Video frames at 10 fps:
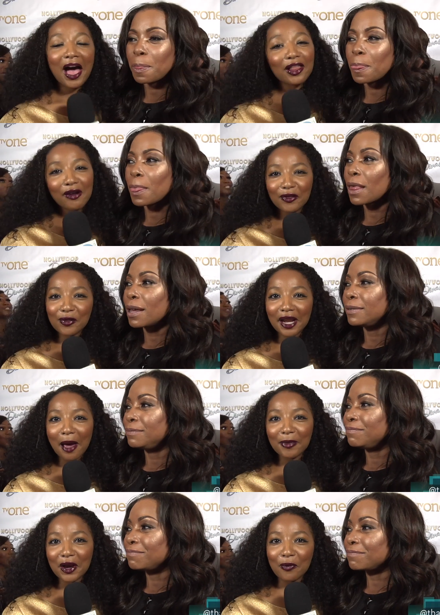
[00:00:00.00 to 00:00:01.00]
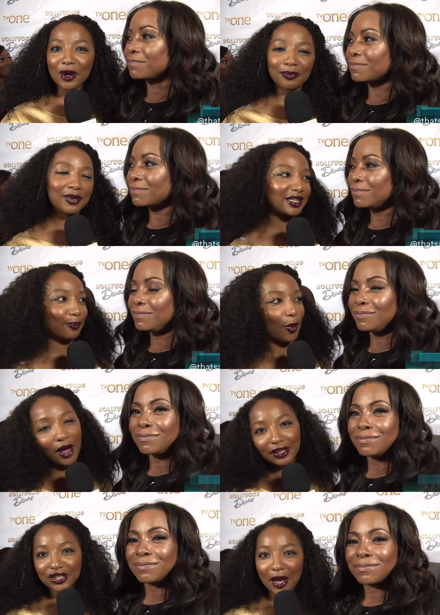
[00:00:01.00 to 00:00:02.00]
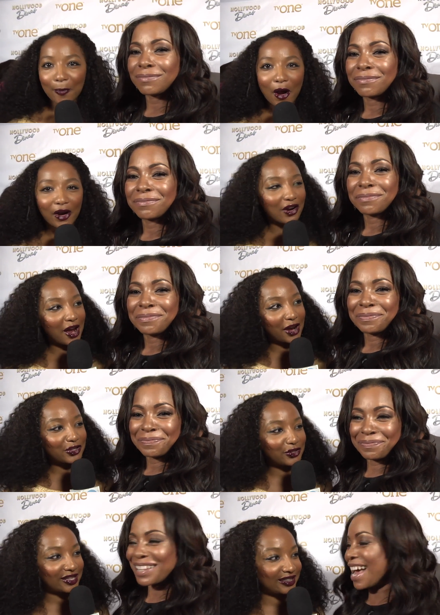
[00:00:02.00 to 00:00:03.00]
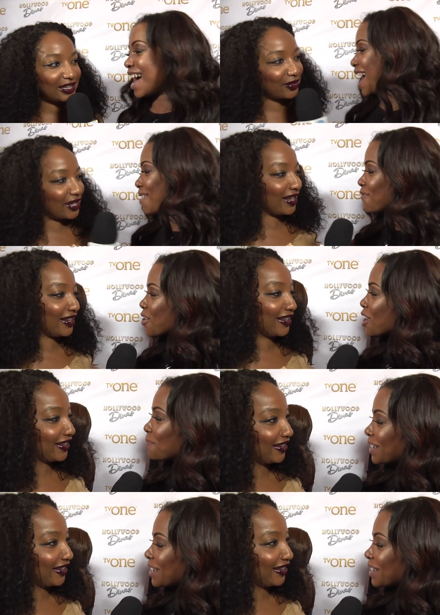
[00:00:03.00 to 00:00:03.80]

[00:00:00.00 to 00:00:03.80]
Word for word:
Speaker 1: Hello, everyone. I'm here with Miss Paula Jai Parker. How are you doing this evening? I'm very